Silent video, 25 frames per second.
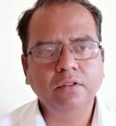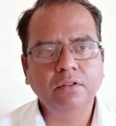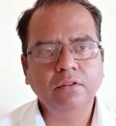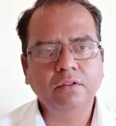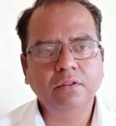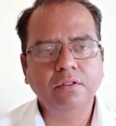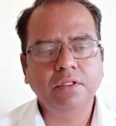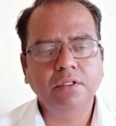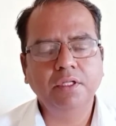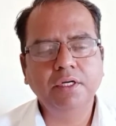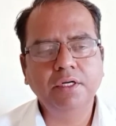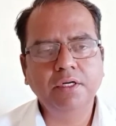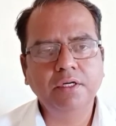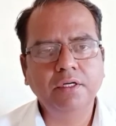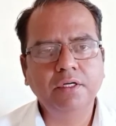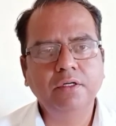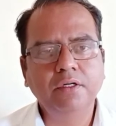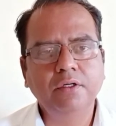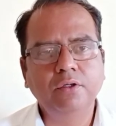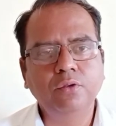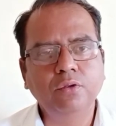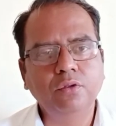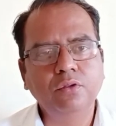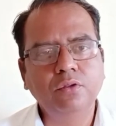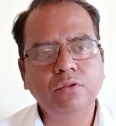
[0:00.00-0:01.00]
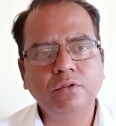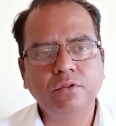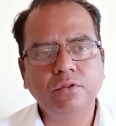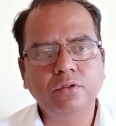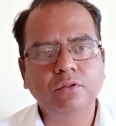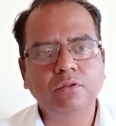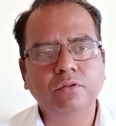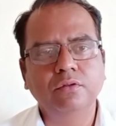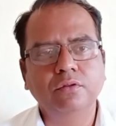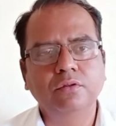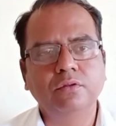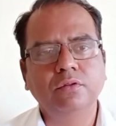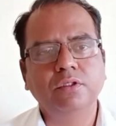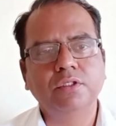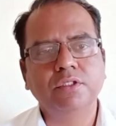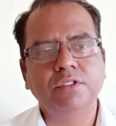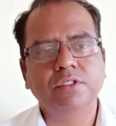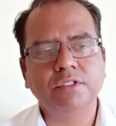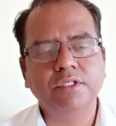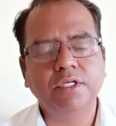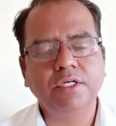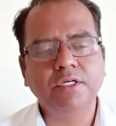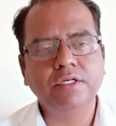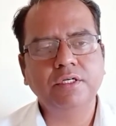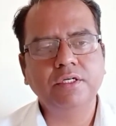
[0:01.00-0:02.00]
They don't know the
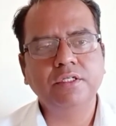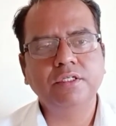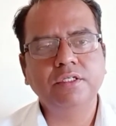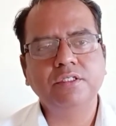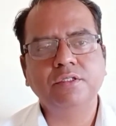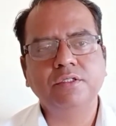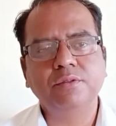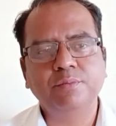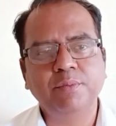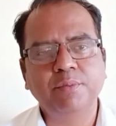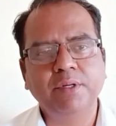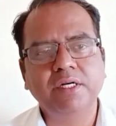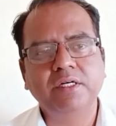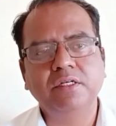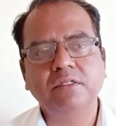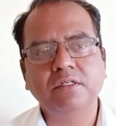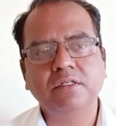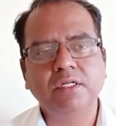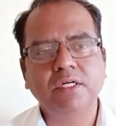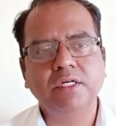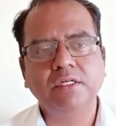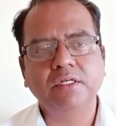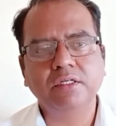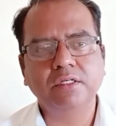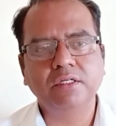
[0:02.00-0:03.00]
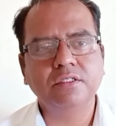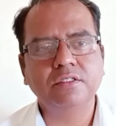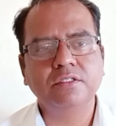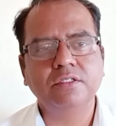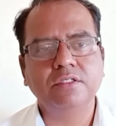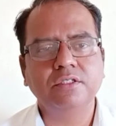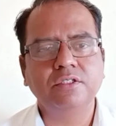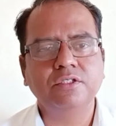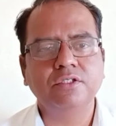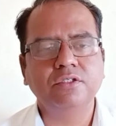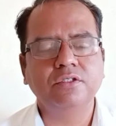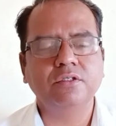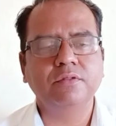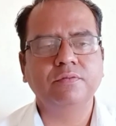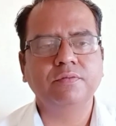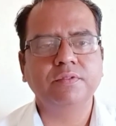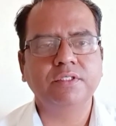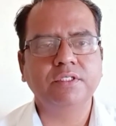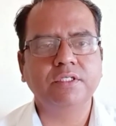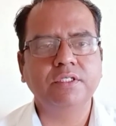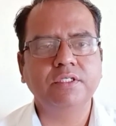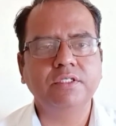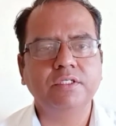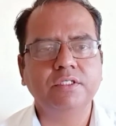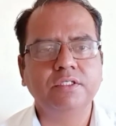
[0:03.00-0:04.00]
sentence pattern and construction of a
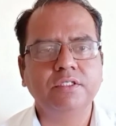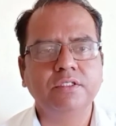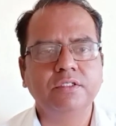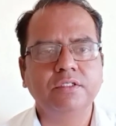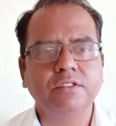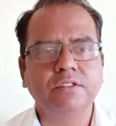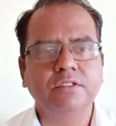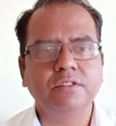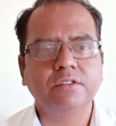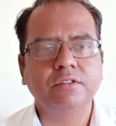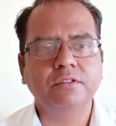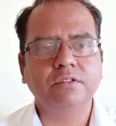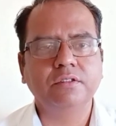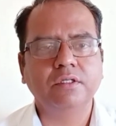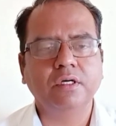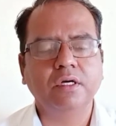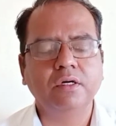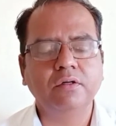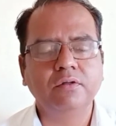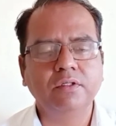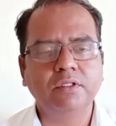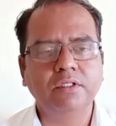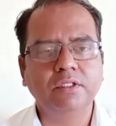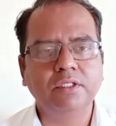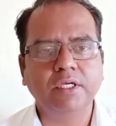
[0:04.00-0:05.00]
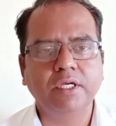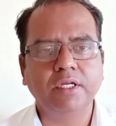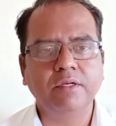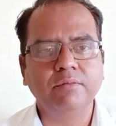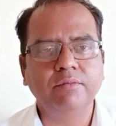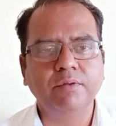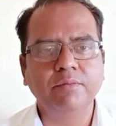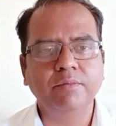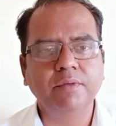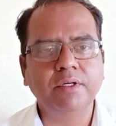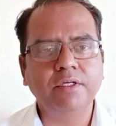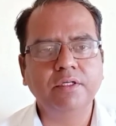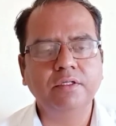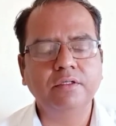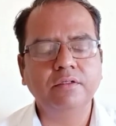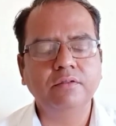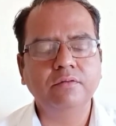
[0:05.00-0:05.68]
sentence, how it can be made.